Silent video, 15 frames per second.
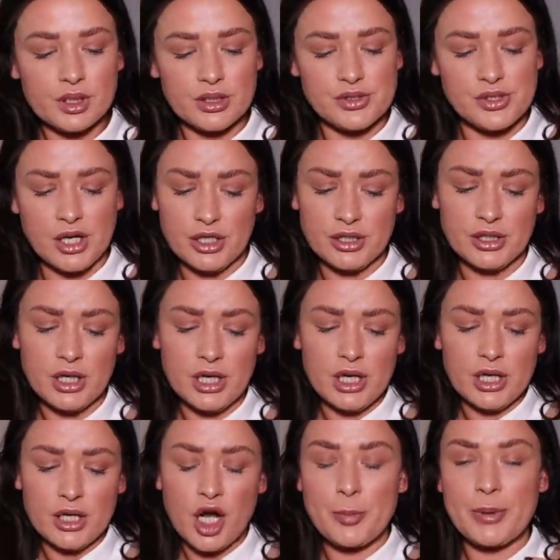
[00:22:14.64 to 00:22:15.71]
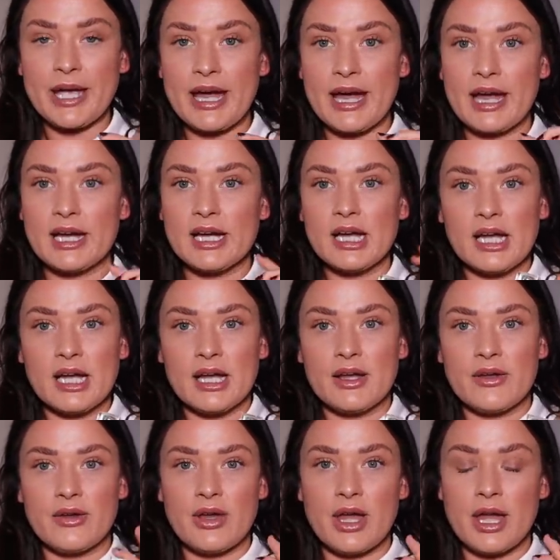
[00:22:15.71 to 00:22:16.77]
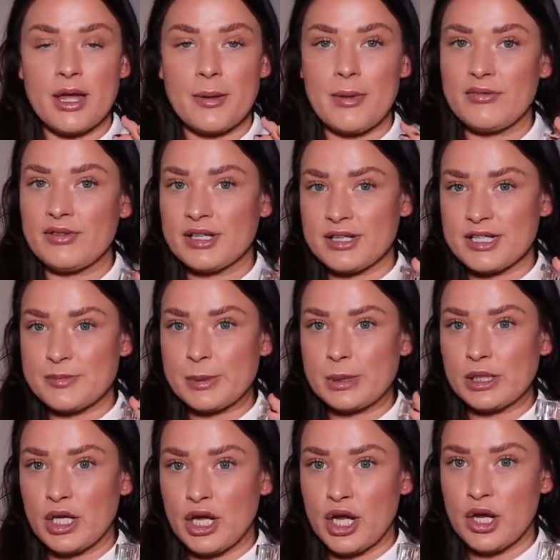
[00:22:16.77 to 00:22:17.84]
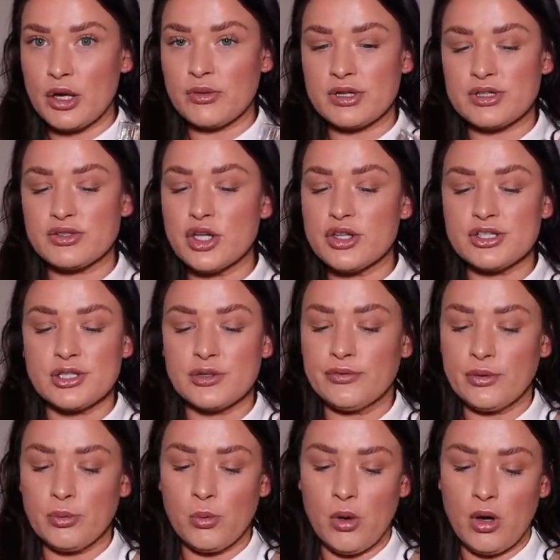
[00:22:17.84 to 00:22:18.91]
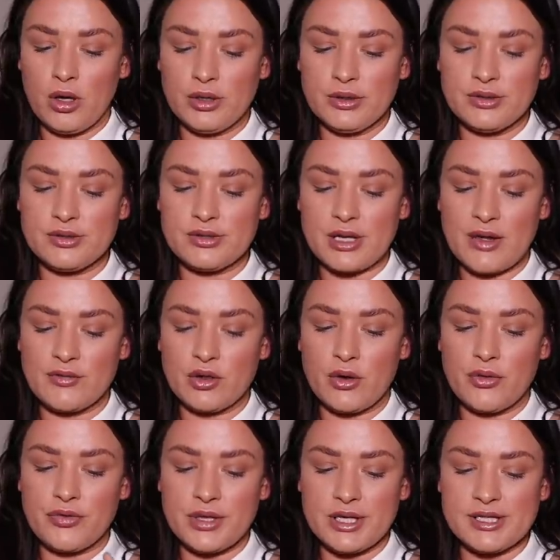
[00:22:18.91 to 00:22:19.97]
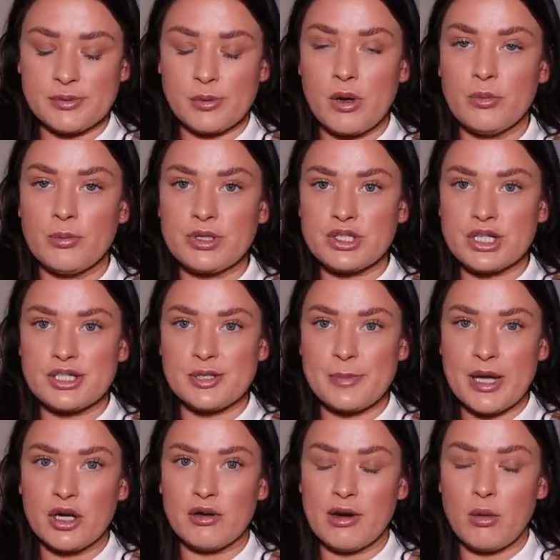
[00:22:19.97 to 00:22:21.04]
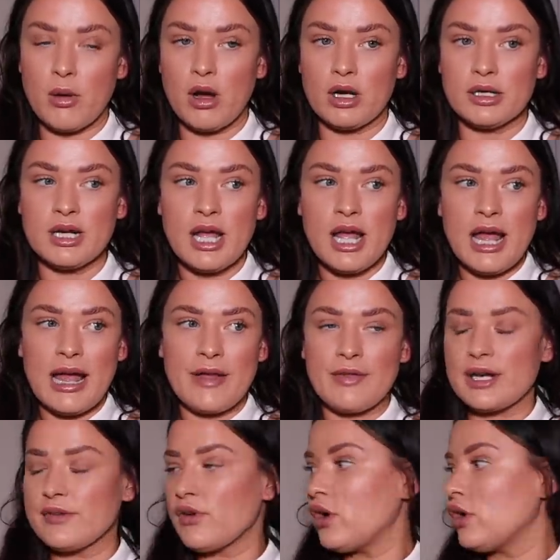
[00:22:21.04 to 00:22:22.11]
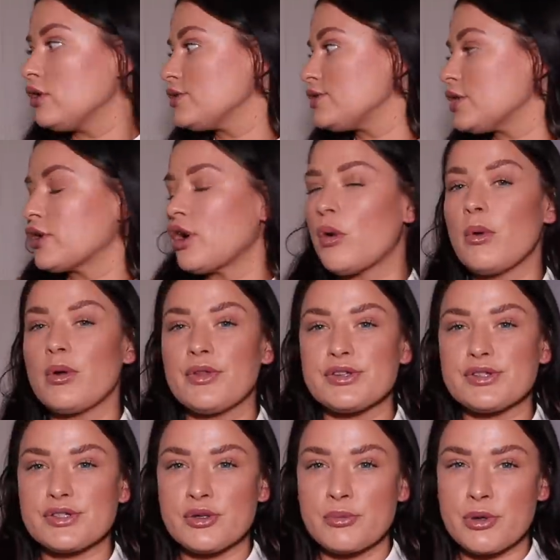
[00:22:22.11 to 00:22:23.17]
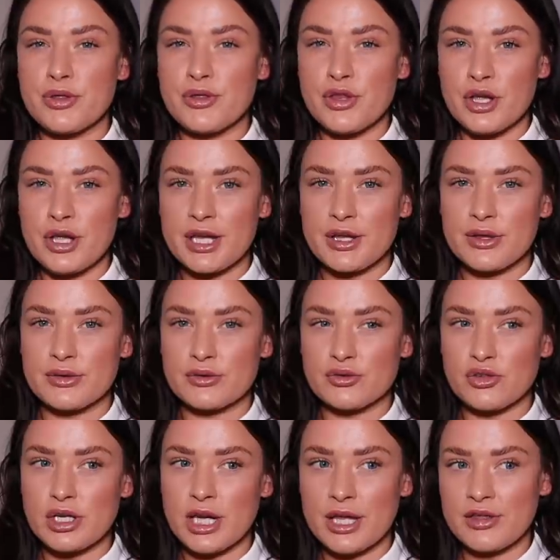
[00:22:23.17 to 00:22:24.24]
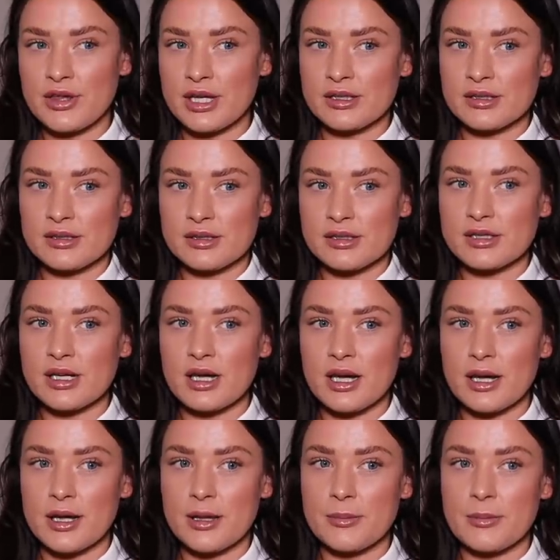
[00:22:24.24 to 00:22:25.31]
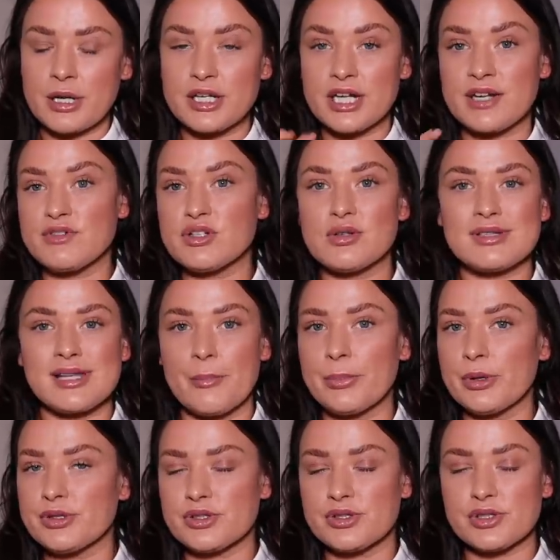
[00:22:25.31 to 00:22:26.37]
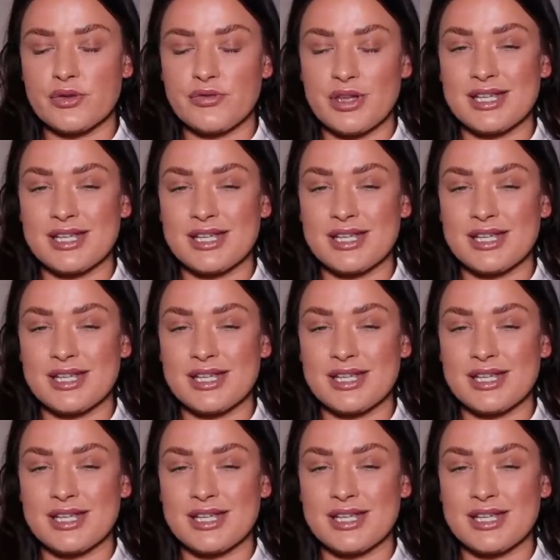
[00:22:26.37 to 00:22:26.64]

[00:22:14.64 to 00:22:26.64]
So Copycat, I've linked these below. There's loads of different ones. I've got this one, which is the Baccarat one, and then I've also got one that's number 33, I think. And you can even do samples and stuff.